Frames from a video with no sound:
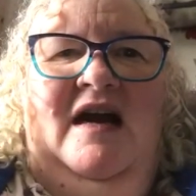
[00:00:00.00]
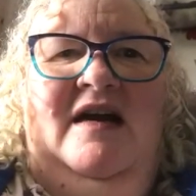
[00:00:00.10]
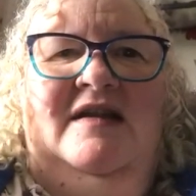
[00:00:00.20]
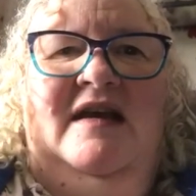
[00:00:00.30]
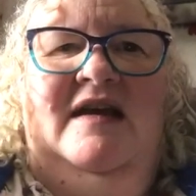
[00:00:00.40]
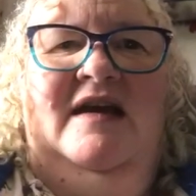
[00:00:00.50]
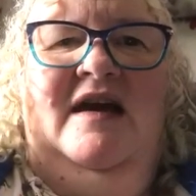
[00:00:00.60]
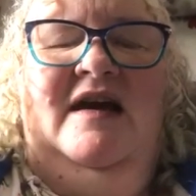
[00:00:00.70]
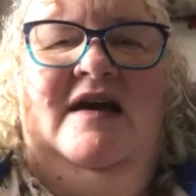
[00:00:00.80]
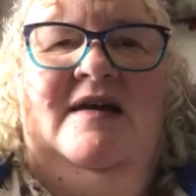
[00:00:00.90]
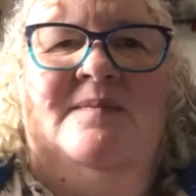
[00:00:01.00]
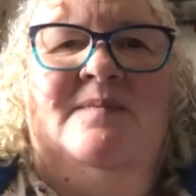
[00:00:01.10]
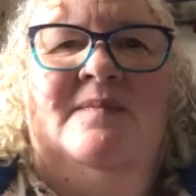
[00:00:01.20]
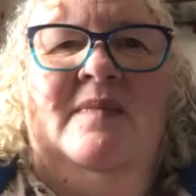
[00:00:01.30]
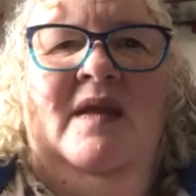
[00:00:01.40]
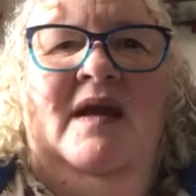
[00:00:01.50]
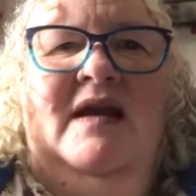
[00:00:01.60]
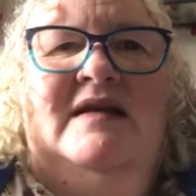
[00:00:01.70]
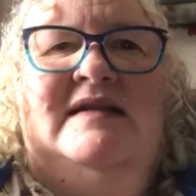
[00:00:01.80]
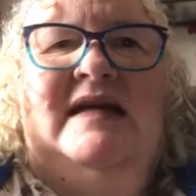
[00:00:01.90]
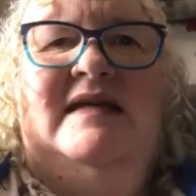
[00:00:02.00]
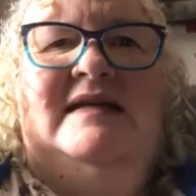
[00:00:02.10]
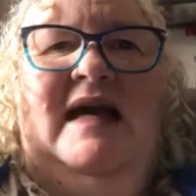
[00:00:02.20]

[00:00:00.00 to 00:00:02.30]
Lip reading: And then he says,